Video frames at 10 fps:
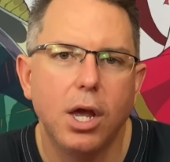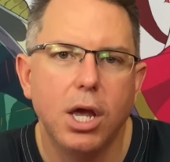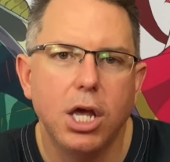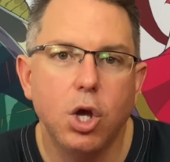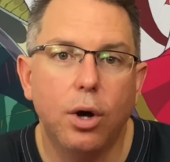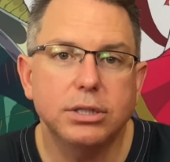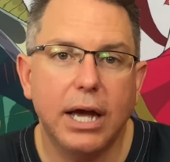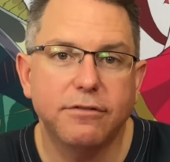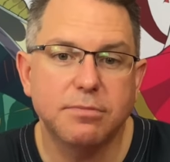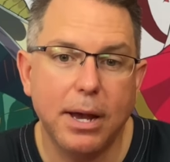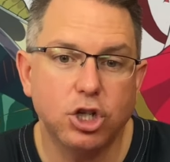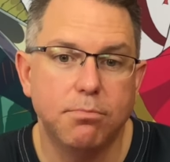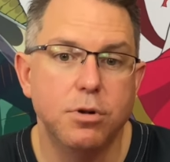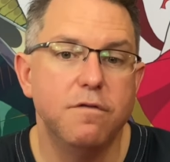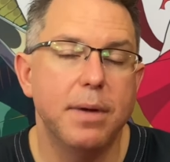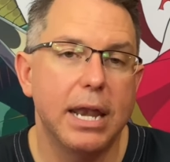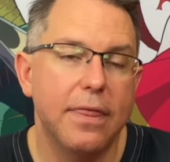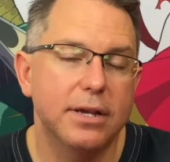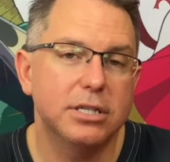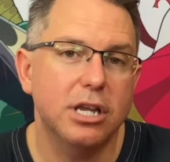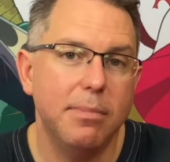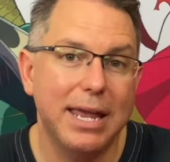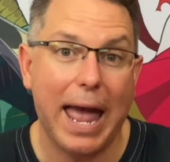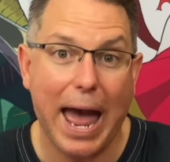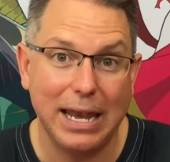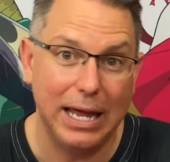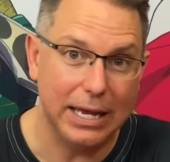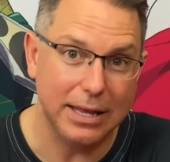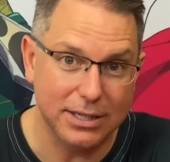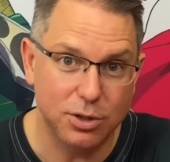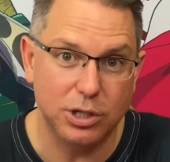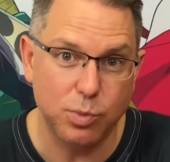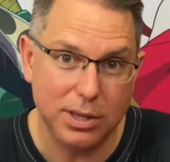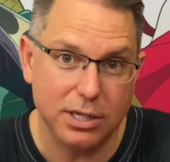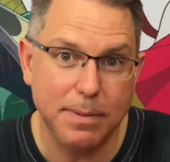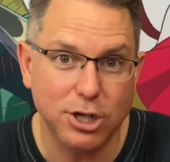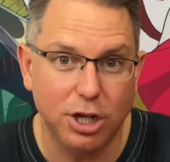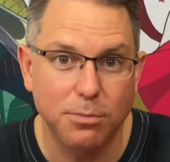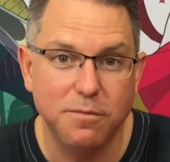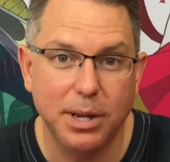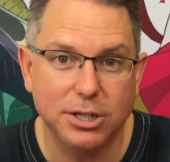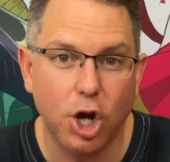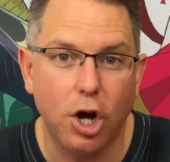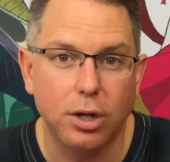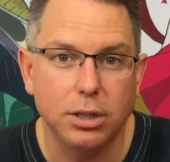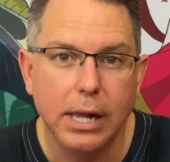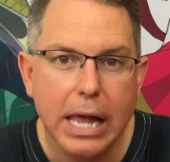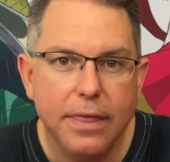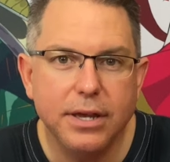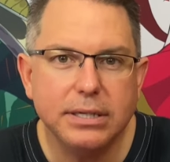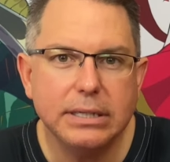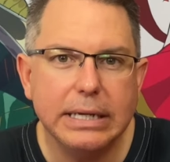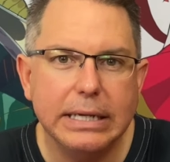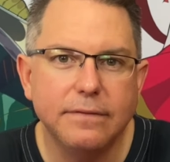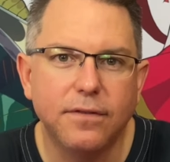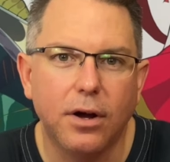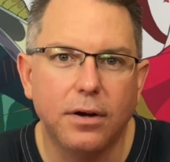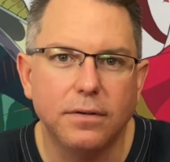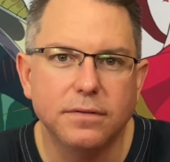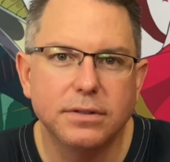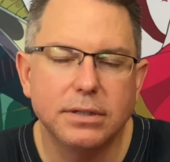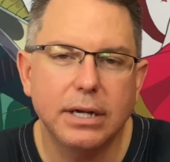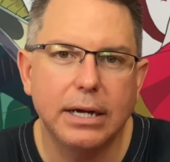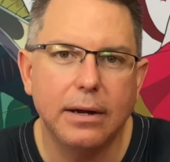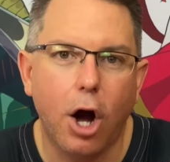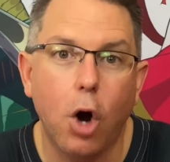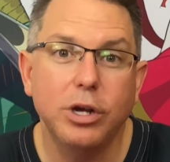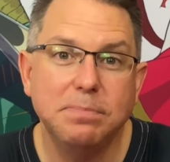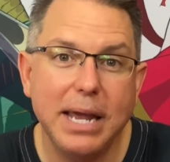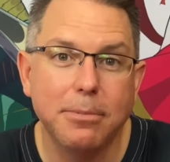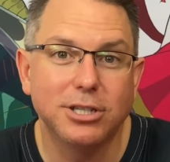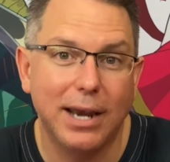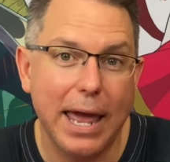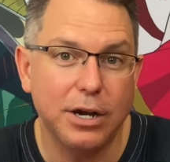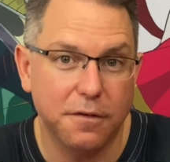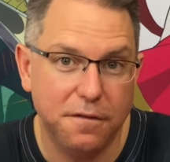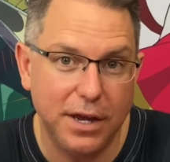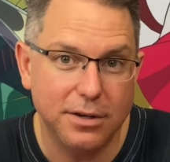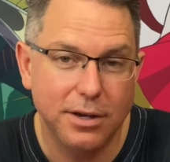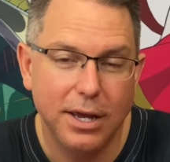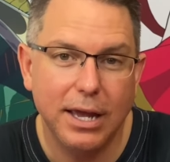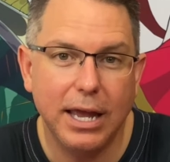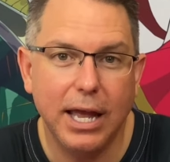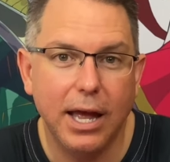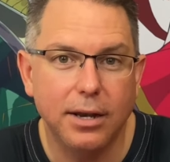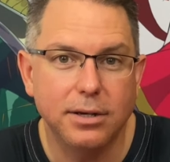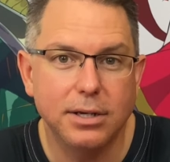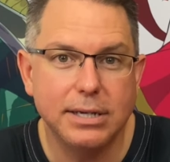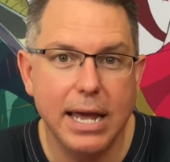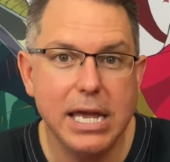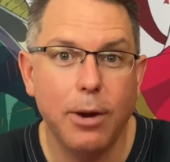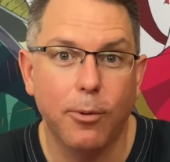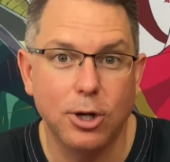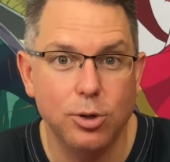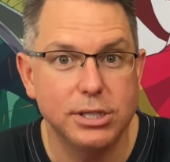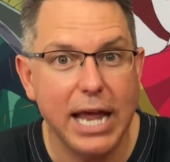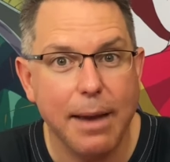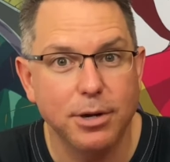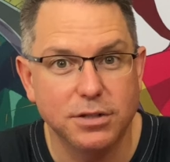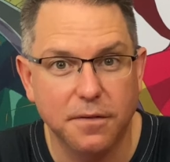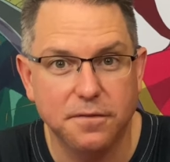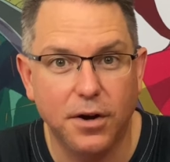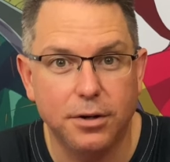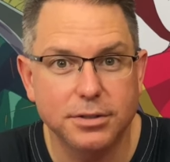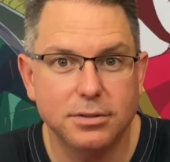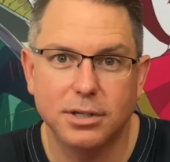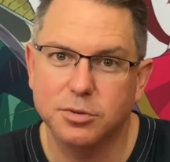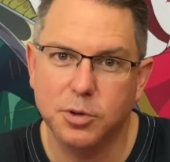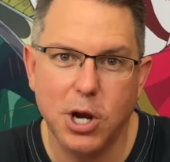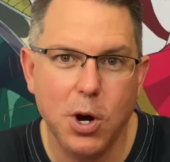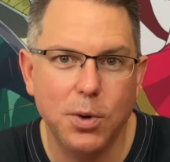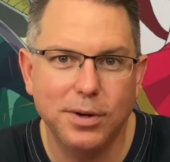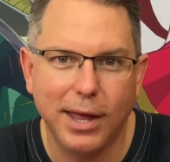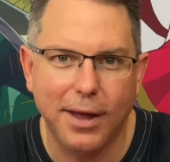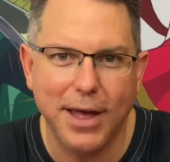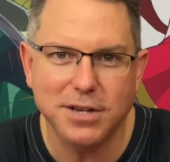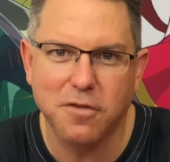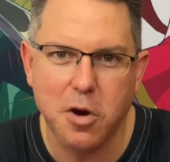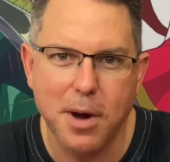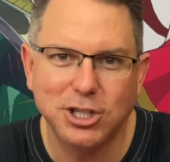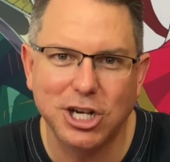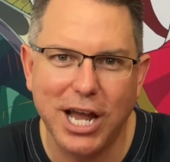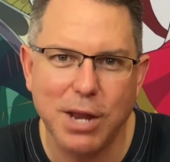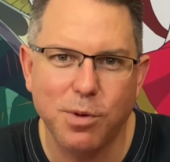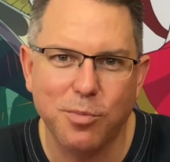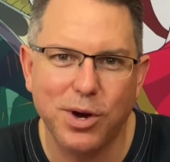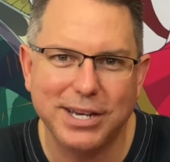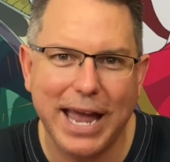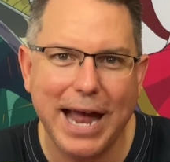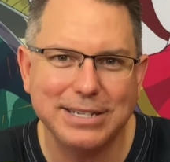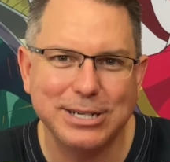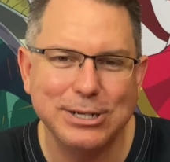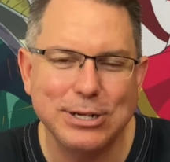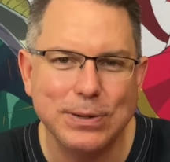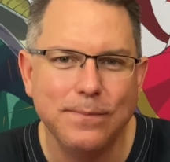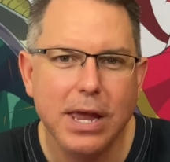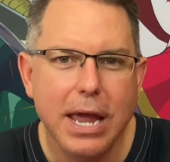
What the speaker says: You also have special movement, and this is going to be cat-like. It's what the special movement's called. This involves always being able to land on your feet and taking reduced damage from falls. As we know, that's very much in line with what cats can do.